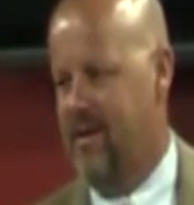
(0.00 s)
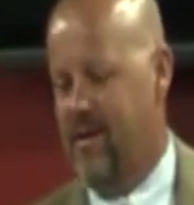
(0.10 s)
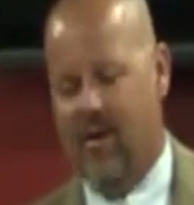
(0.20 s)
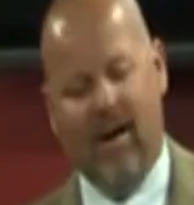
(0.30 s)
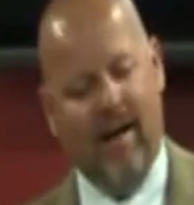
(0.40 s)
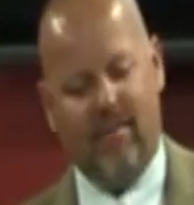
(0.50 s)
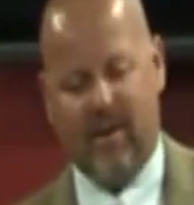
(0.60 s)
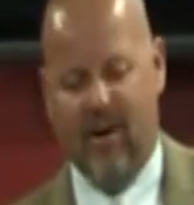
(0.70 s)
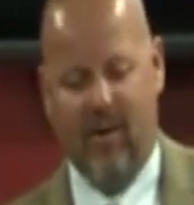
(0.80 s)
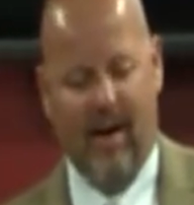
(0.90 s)
You don't have to
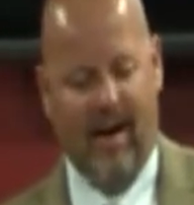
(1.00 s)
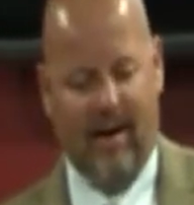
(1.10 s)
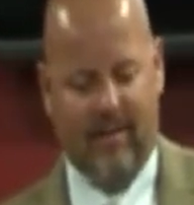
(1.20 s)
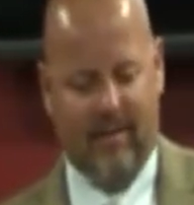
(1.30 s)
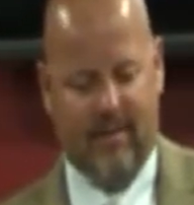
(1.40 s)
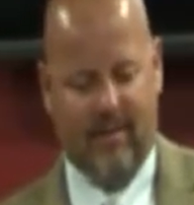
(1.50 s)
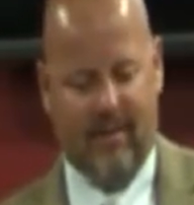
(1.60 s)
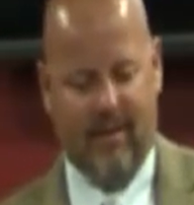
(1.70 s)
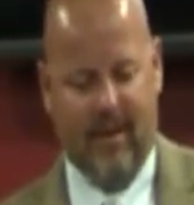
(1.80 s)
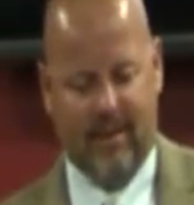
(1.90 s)
go out
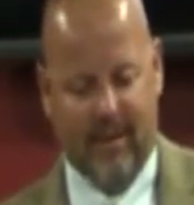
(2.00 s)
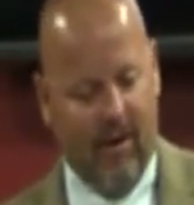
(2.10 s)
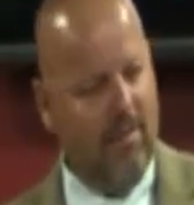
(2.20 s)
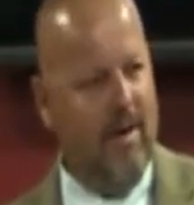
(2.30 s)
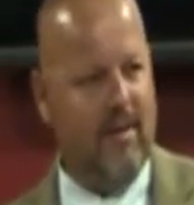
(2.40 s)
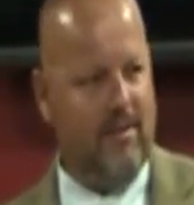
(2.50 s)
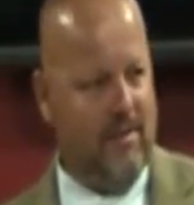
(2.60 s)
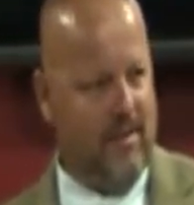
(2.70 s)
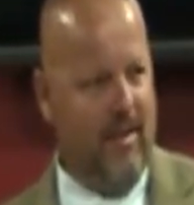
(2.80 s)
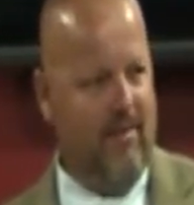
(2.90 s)
and talk about
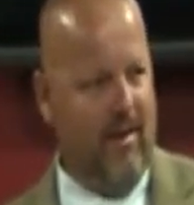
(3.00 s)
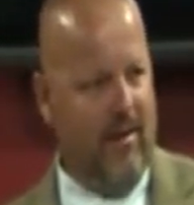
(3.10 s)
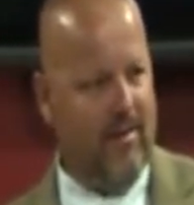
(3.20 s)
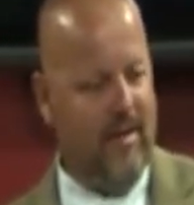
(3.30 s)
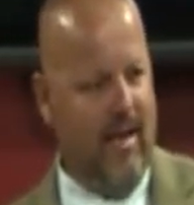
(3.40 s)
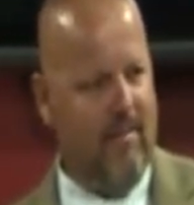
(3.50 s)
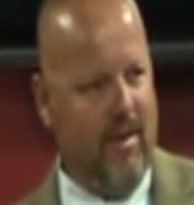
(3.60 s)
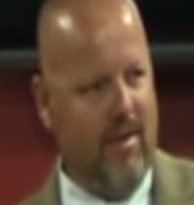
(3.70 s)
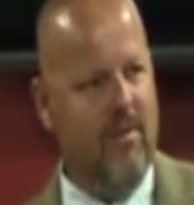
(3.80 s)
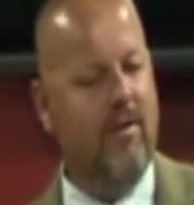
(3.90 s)
yourself all the time. Now
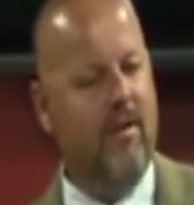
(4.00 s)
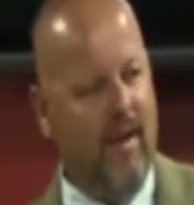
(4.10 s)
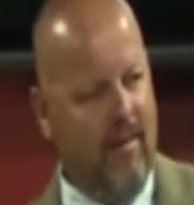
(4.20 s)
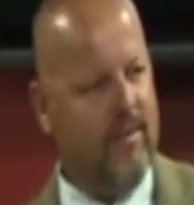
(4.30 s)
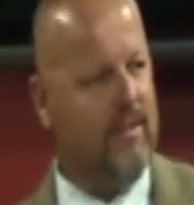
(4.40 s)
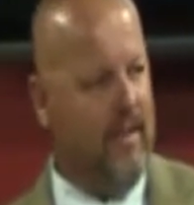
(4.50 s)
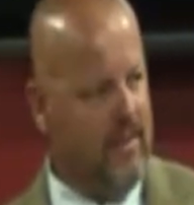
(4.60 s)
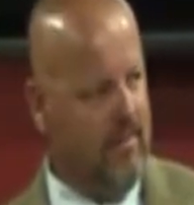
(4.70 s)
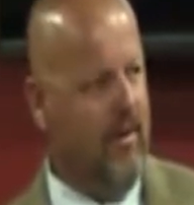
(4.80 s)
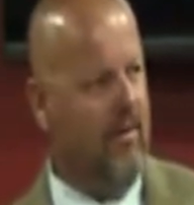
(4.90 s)
you do have a
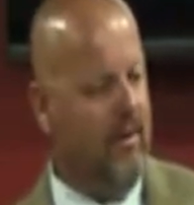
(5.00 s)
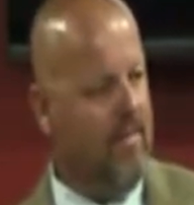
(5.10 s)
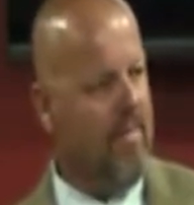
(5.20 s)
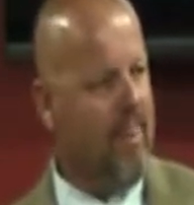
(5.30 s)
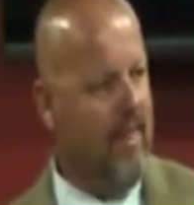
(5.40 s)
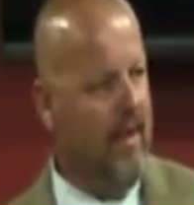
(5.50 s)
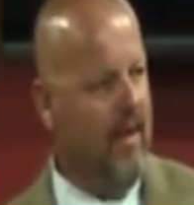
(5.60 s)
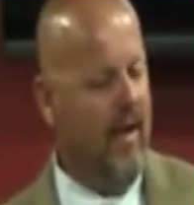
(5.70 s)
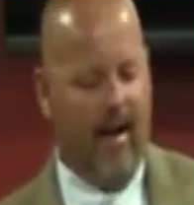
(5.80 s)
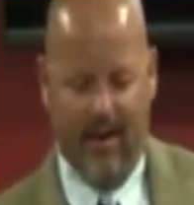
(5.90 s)
testimony,
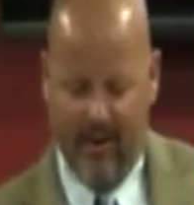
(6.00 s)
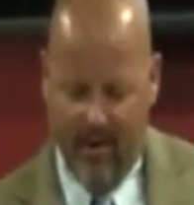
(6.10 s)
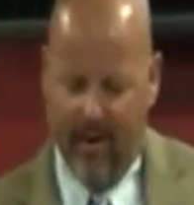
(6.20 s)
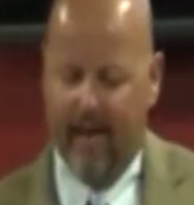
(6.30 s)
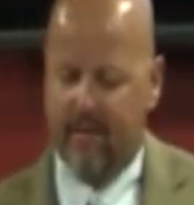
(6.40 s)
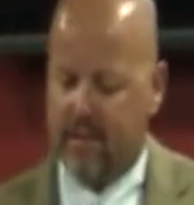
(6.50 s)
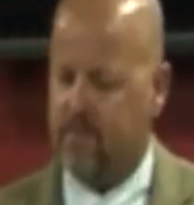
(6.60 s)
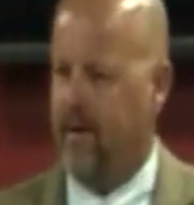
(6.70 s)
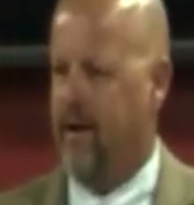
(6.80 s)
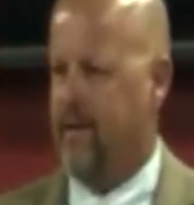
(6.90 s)
and you do have
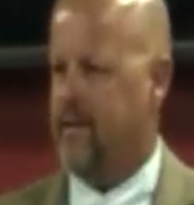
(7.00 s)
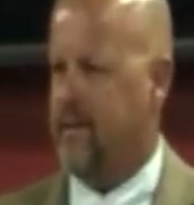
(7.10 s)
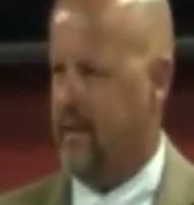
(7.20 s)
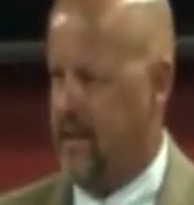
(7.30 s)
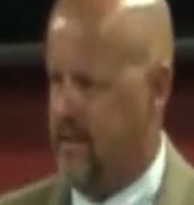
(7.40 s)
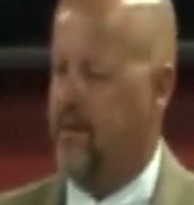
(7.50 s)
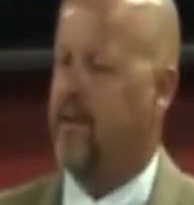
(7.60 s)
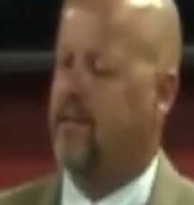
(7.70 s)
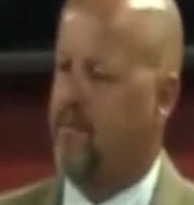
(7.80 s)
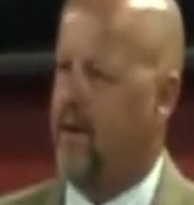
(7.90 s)
experiences that you
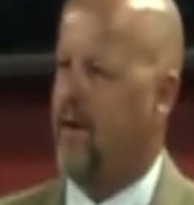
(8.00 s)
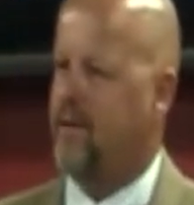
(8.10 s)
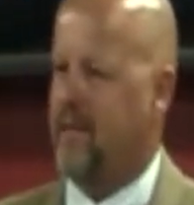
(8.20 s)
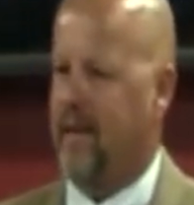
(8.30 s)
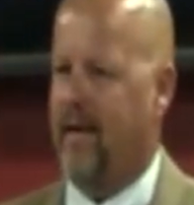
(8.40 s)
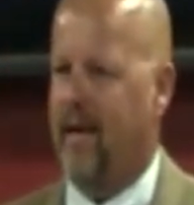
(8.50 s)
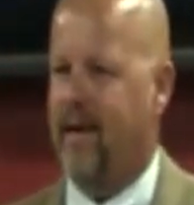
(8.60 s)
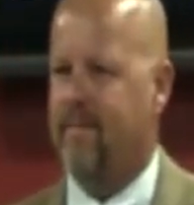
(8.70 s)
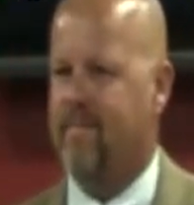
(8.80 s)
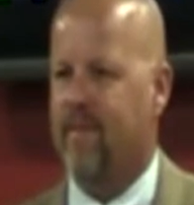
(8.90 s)
experience in
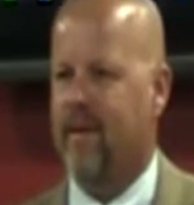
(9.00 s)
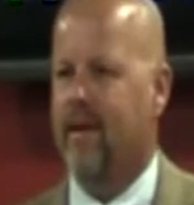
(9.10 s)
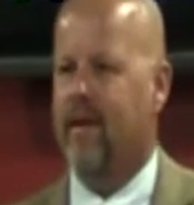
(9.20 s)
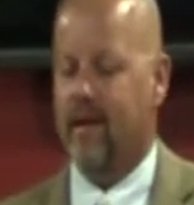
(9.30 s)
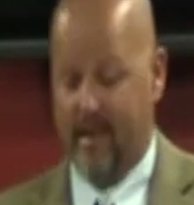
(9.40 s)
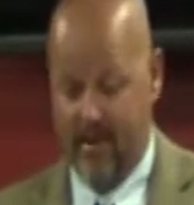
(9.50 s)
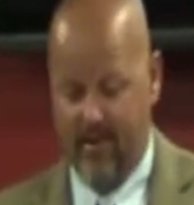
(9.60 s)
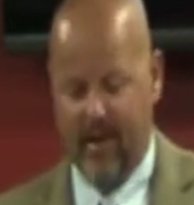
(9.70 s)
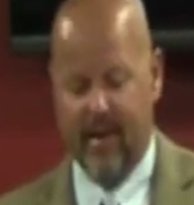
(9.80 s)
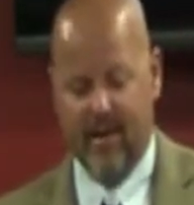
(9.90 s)
life and you
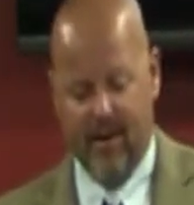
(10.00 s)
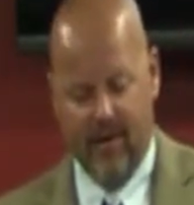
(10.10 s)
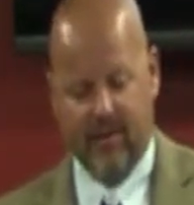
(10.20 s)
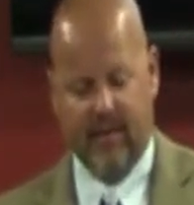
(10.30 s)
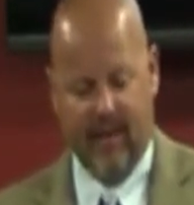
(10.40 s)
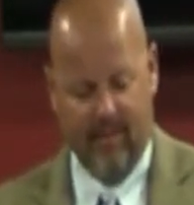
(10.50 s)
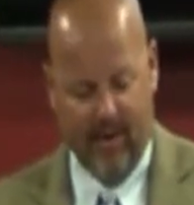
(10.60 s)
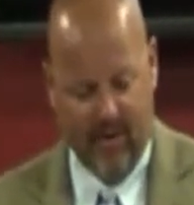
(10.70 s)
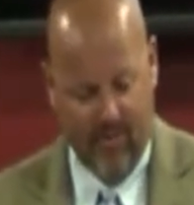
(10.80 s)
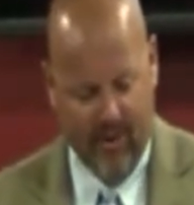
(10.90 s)
need to use them
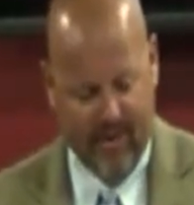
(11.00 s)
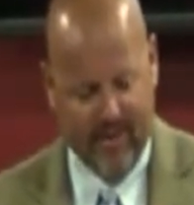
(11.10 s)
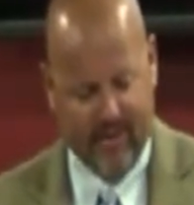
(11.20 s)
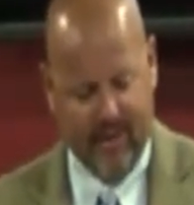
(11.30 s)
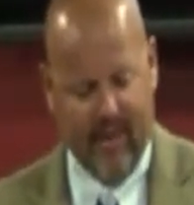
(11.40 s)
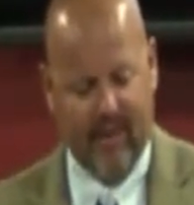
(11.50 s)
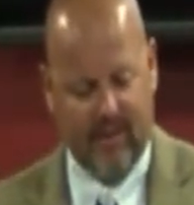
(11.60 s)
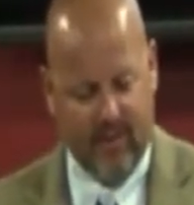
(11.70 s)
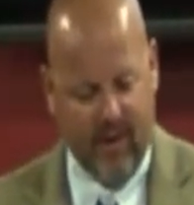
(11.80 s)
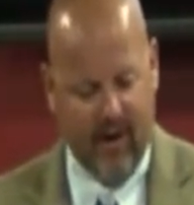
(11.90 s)
in witnessing and
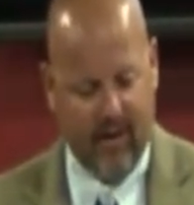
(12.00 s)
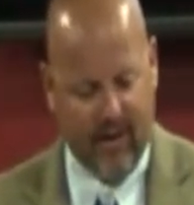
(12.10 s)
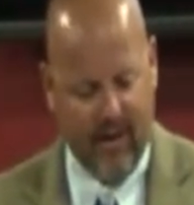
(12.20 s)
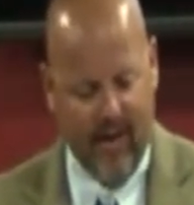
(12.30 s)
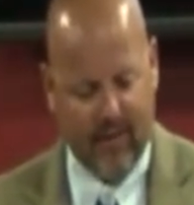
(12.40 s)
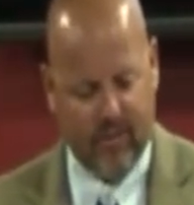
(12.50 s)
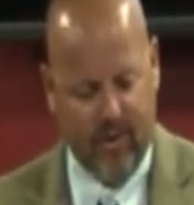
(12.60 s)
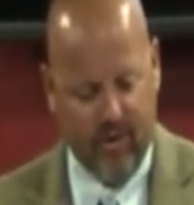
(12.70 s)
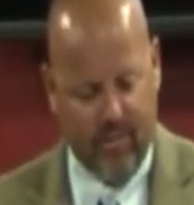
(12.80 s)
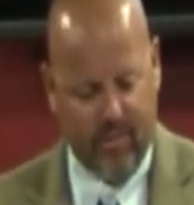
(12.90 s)
sharing the
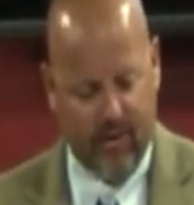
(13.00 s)
gospel.